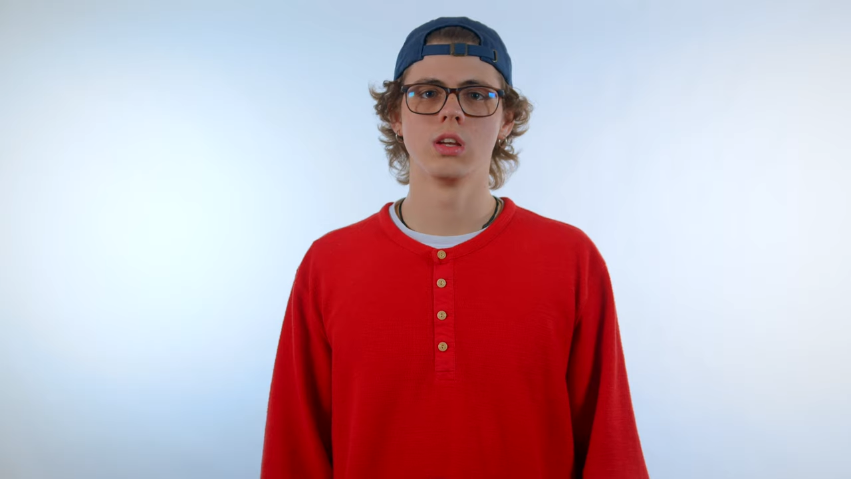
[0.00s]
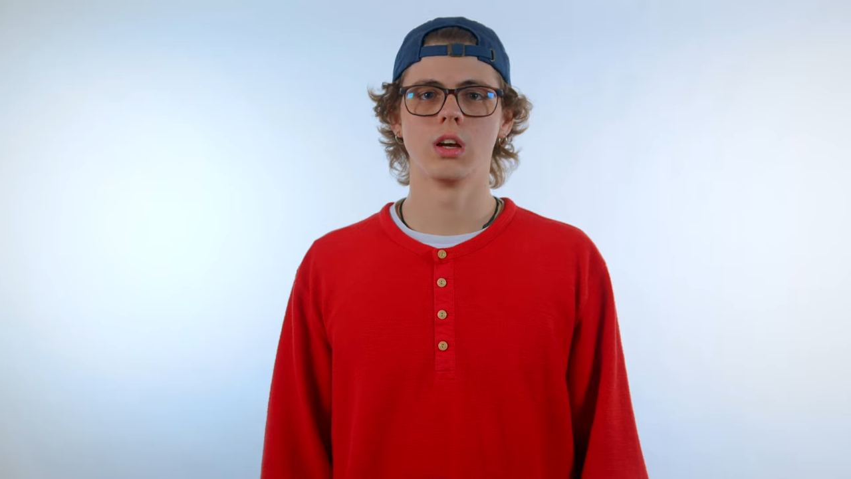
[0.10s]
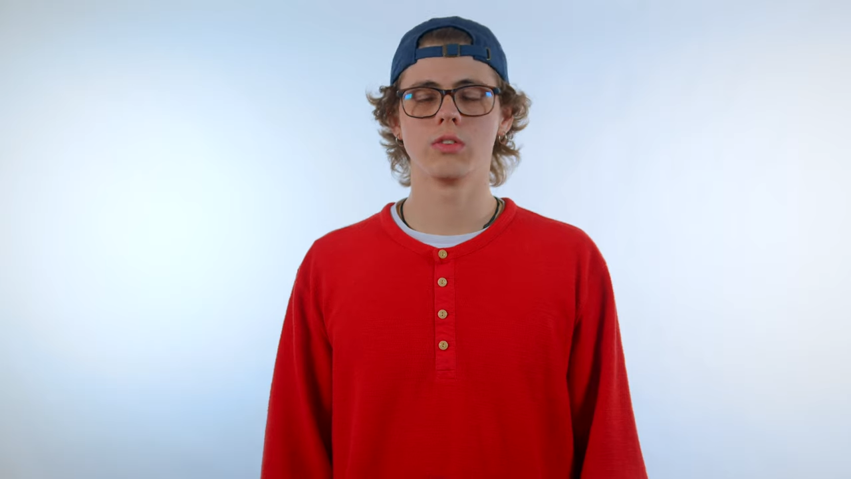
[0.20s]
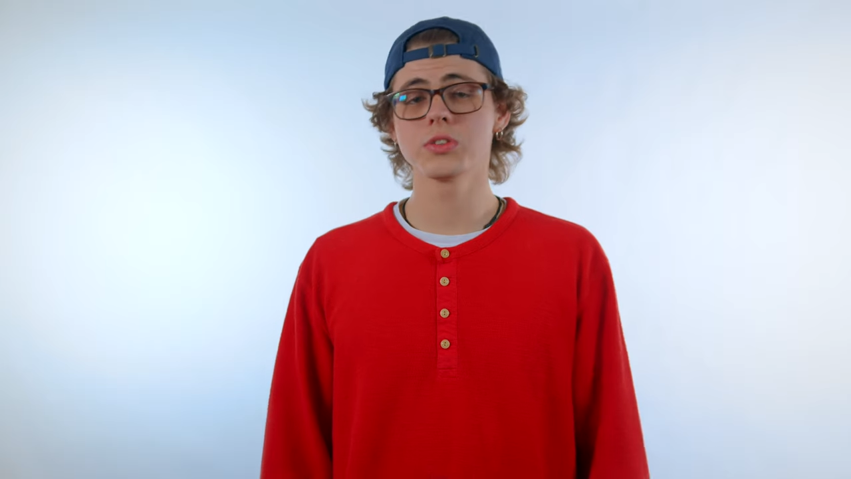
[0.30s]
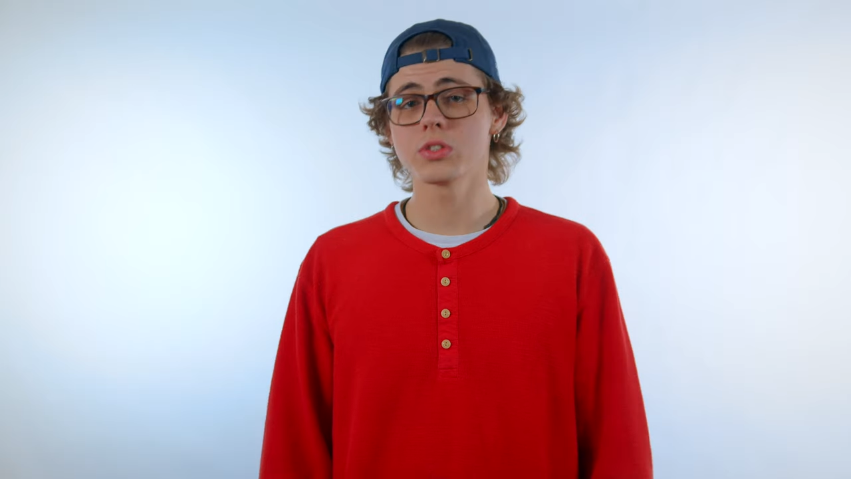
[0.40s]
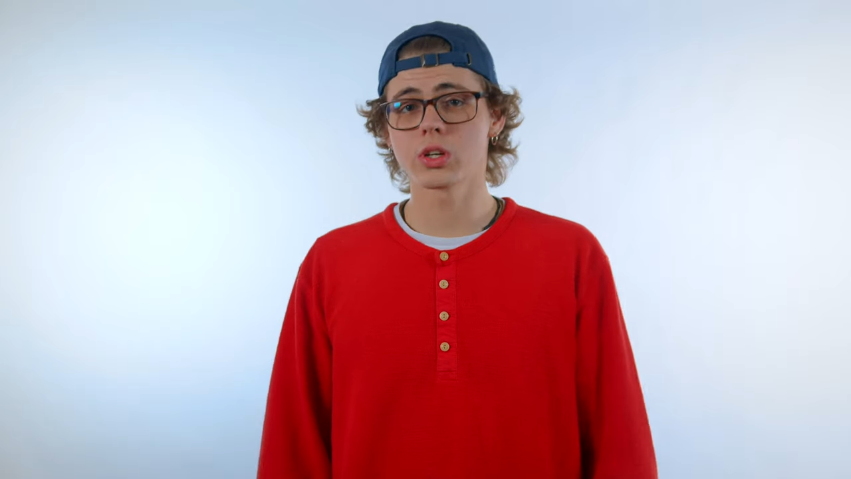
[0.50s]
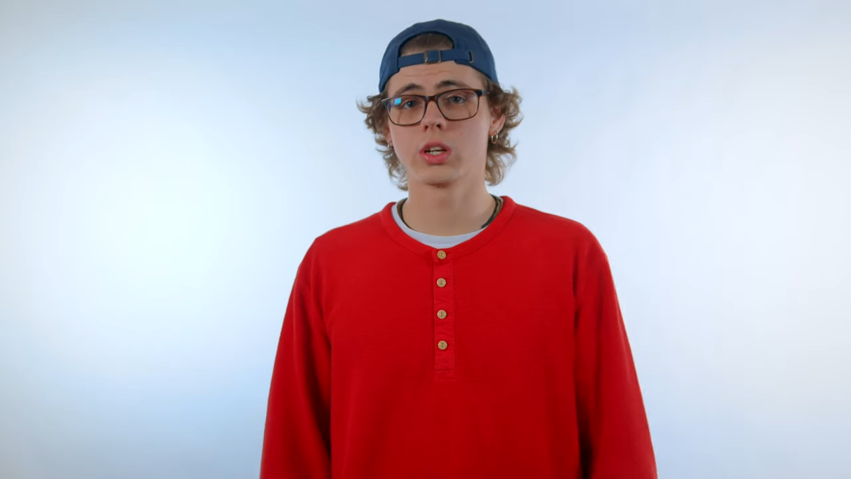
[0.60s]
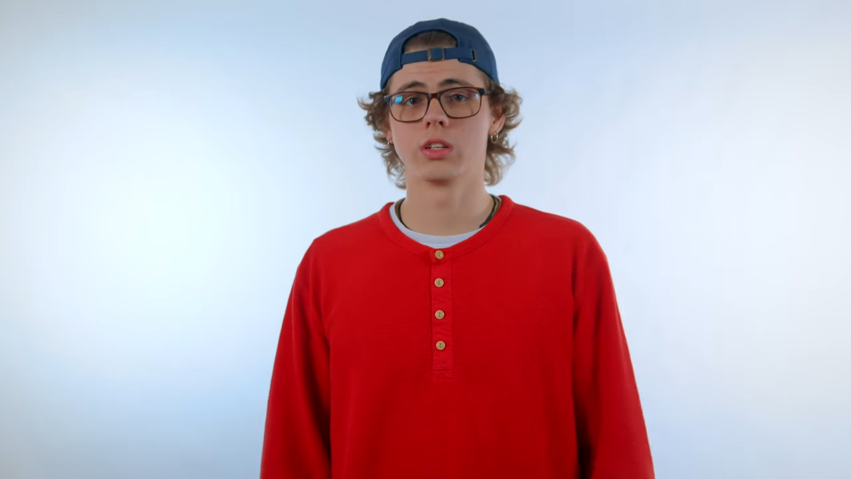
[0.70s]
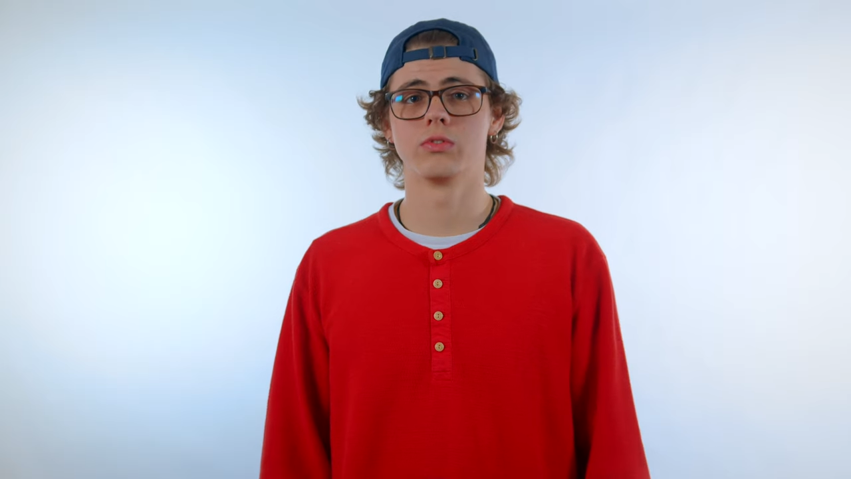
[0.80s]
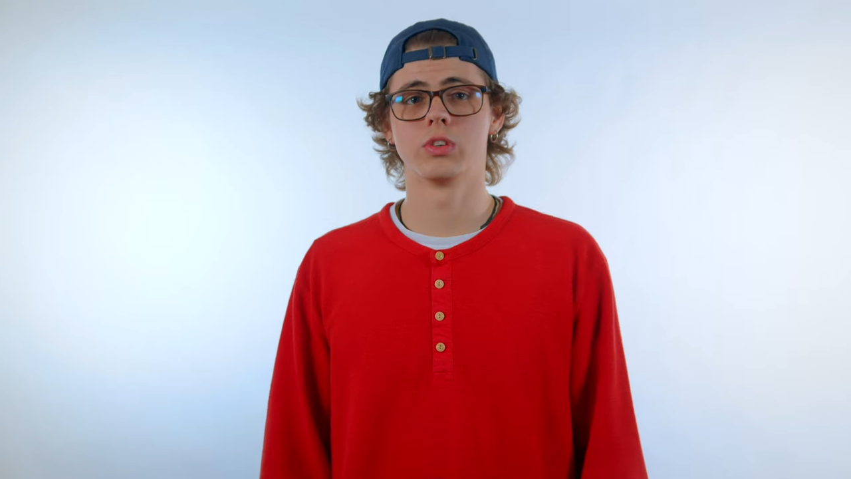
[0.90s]
I've also
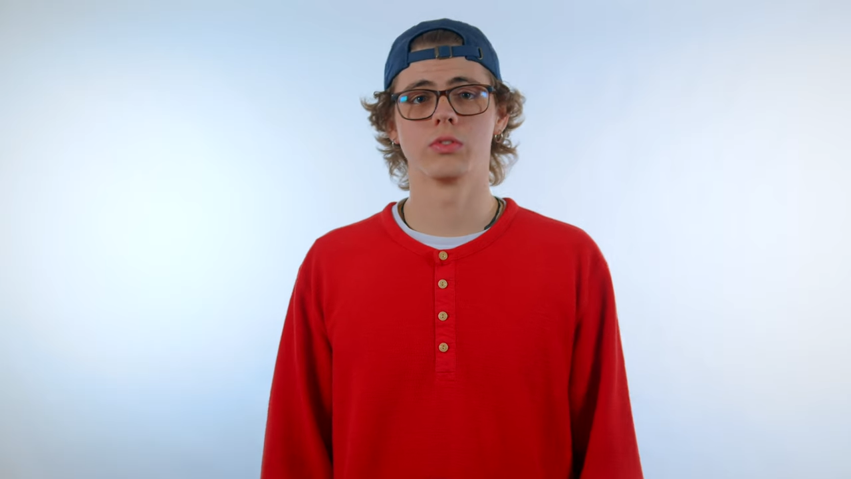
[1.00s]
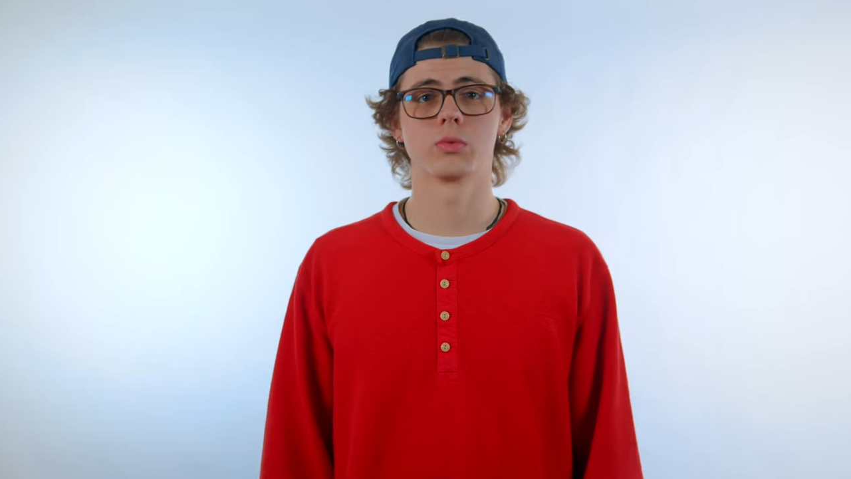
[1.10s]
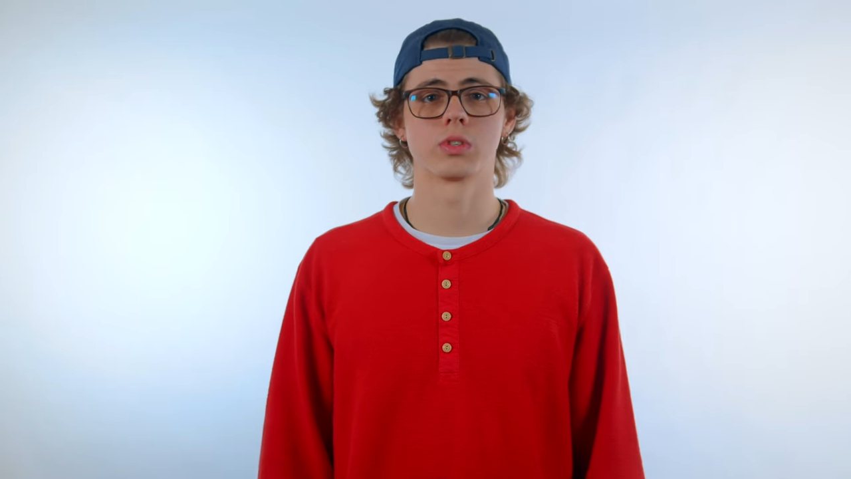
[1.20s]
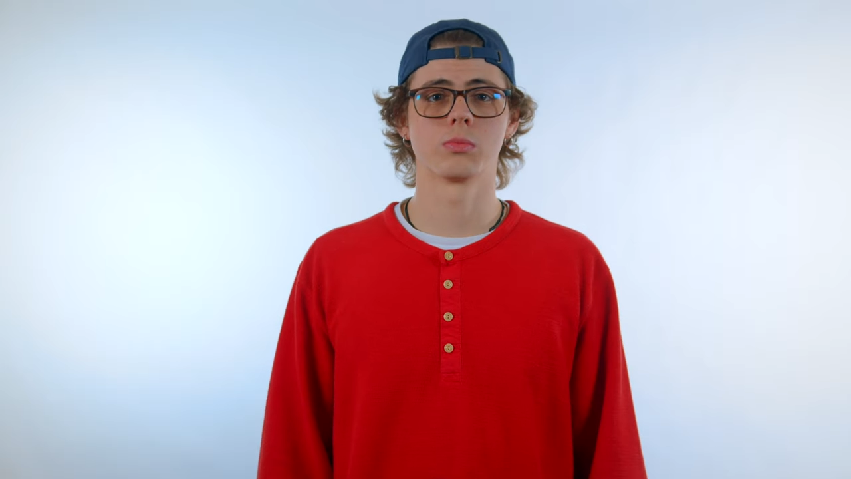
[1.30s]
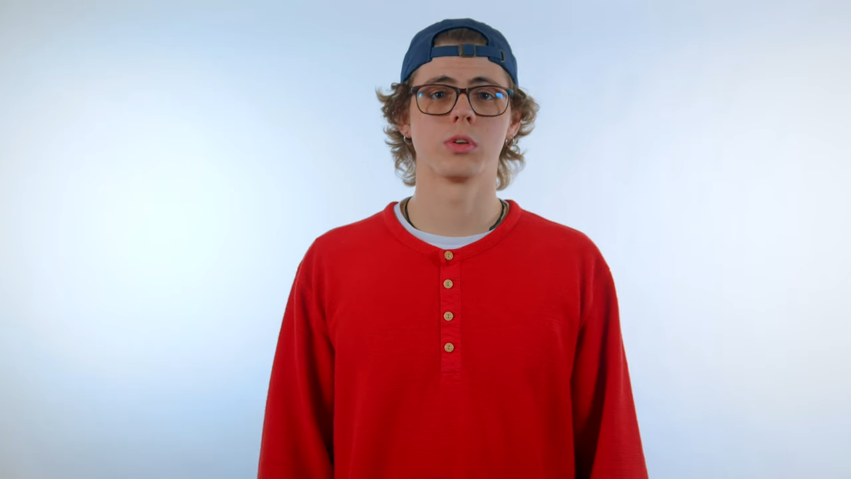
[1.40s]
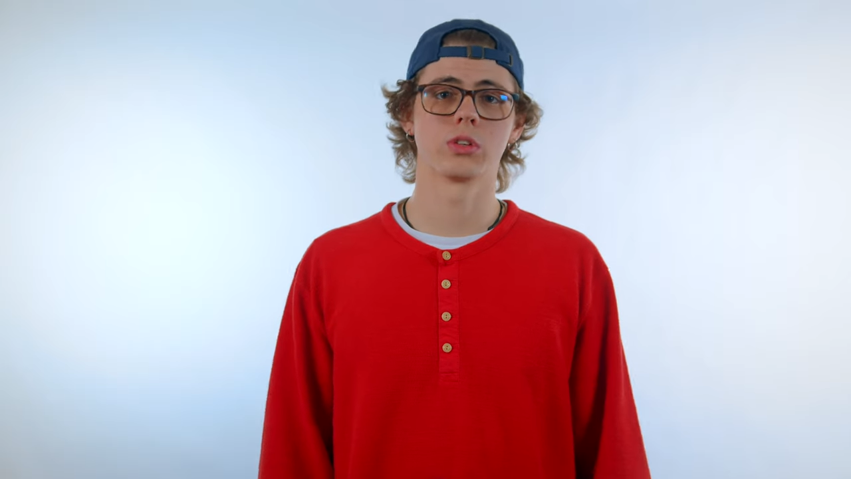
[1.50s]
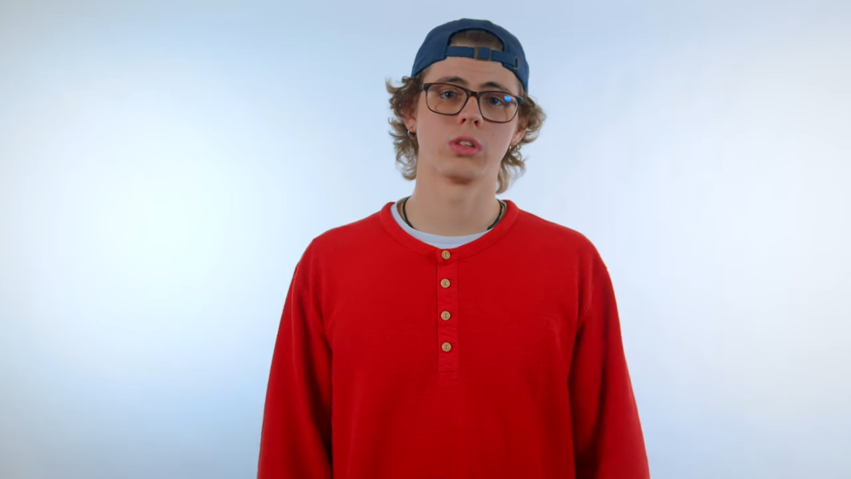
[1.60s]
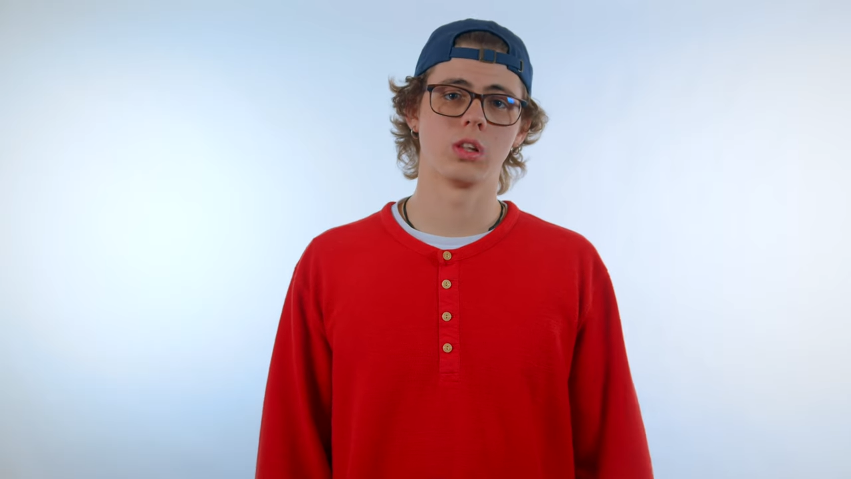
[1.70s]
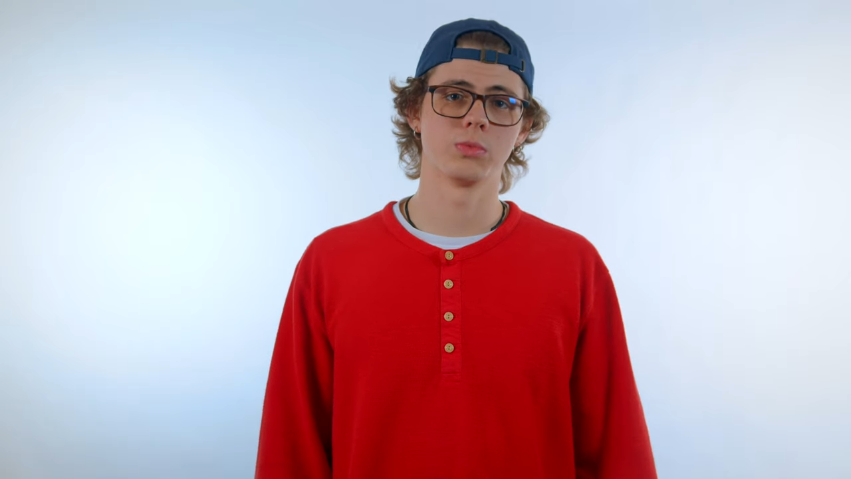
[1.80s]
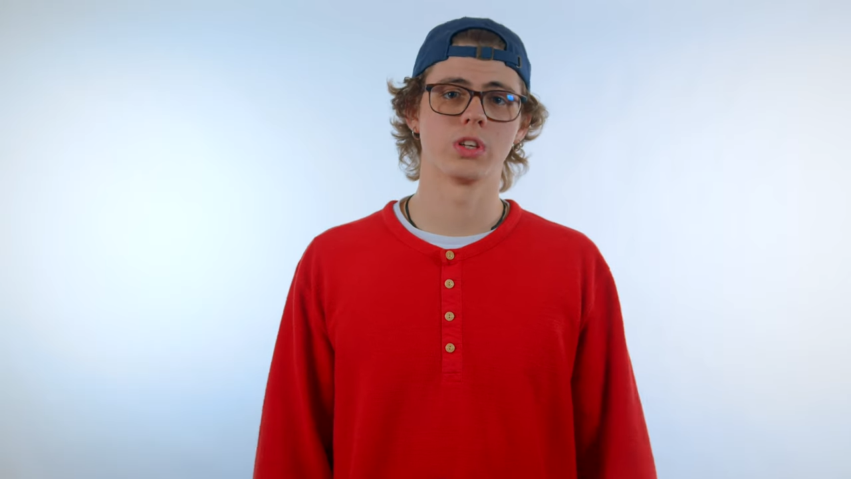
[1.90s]
gotten involved with some other
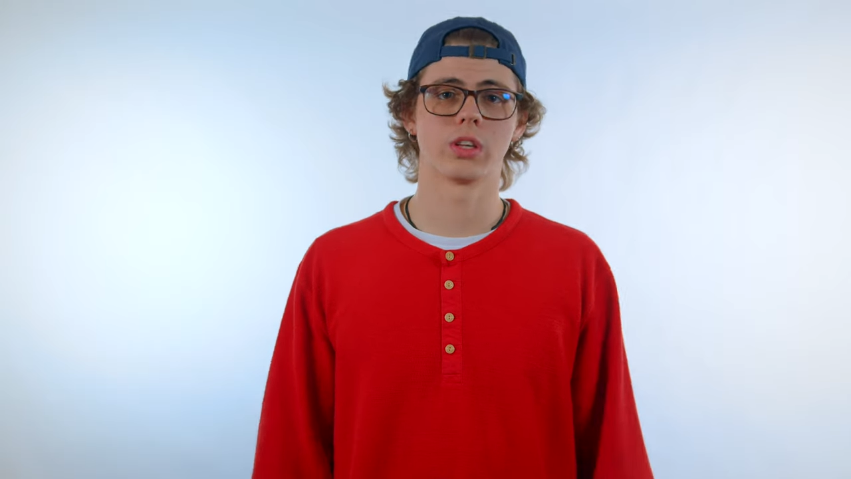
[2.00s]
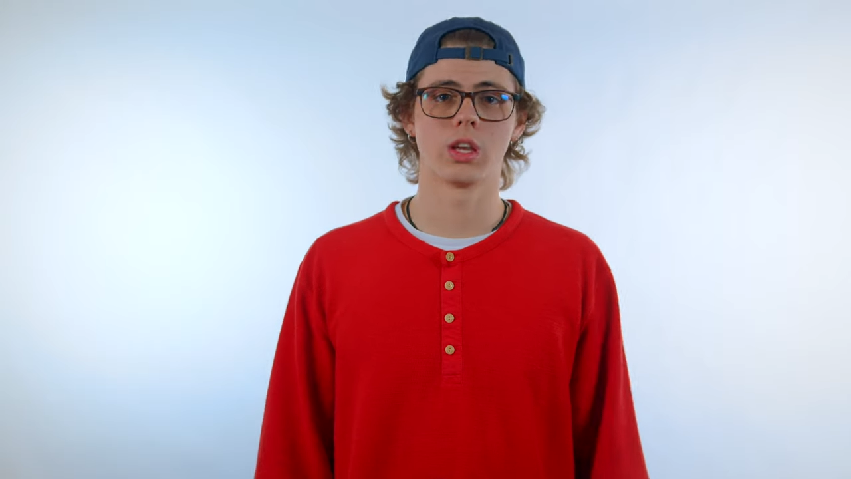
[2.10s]
clubs on